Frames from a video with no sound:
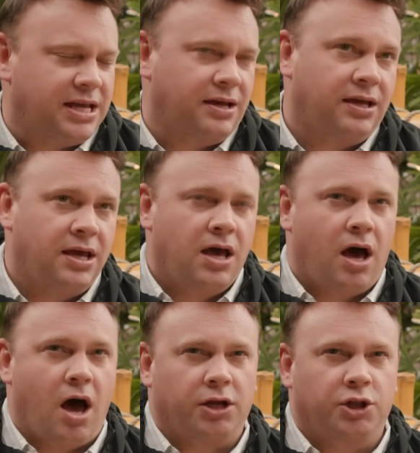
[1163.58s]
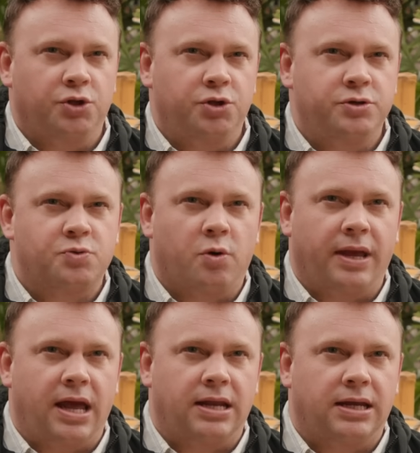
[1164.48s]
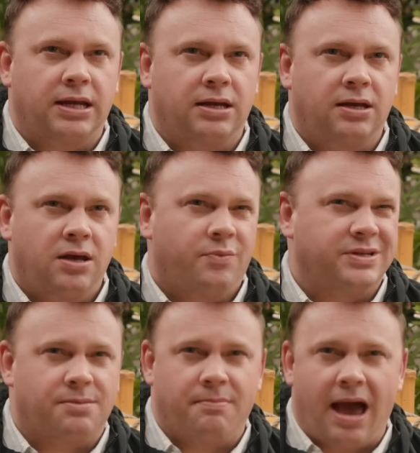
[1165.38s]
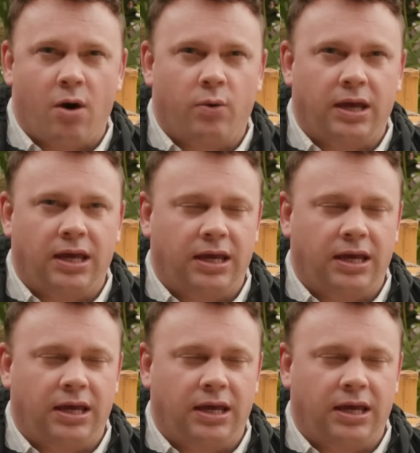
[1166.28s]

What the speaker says: say Honolulu's where we ended. Went to Maui.